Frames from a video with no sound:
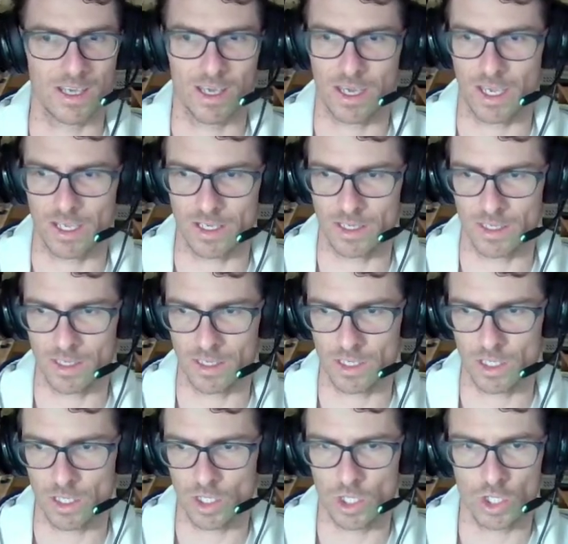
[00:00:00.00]
in the
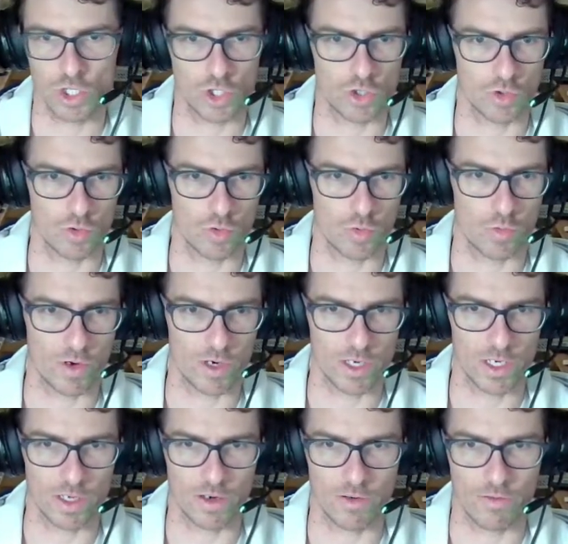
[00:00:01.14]
shoe, very
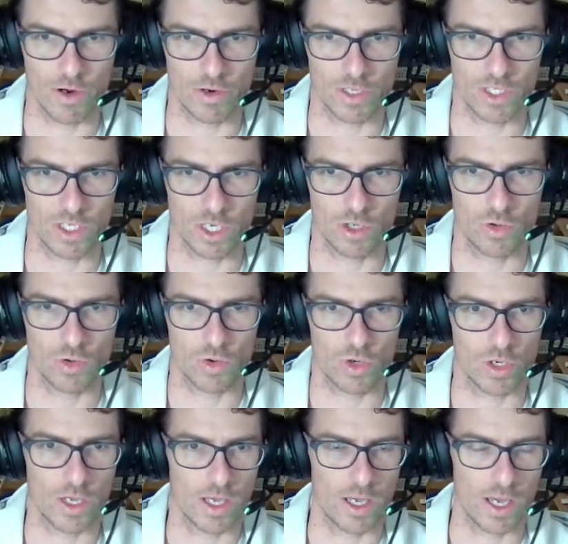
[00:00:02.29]
very secure.
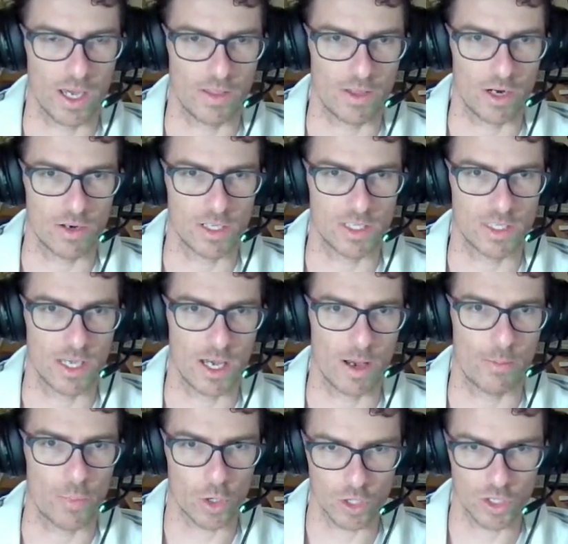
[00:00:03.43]
And there is the
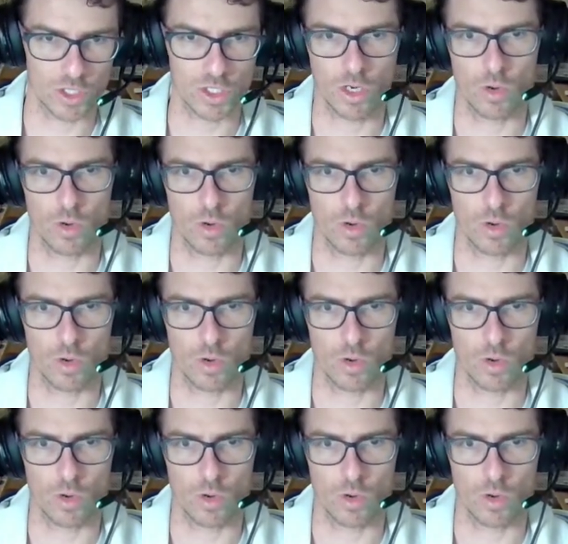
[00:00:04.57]
bird's